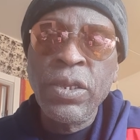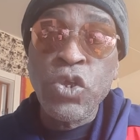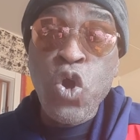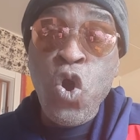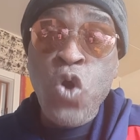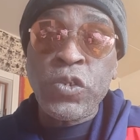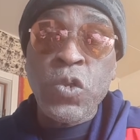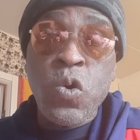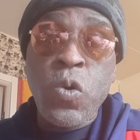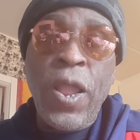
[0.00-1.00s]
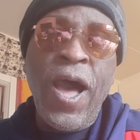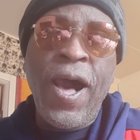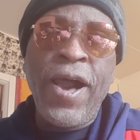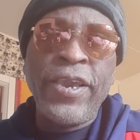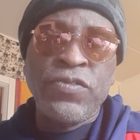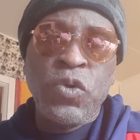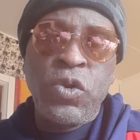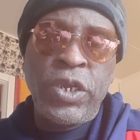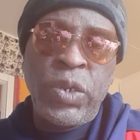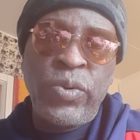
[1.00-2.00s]
You so like the
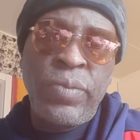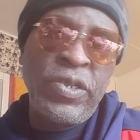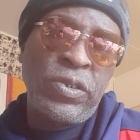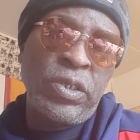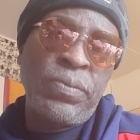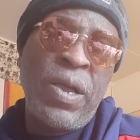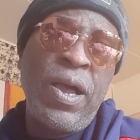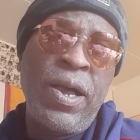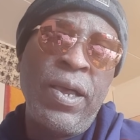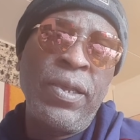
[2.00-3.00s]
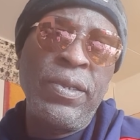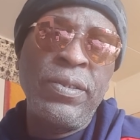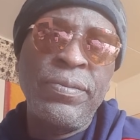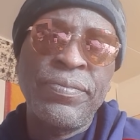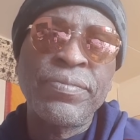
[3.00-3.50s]
lady with me 6 miles.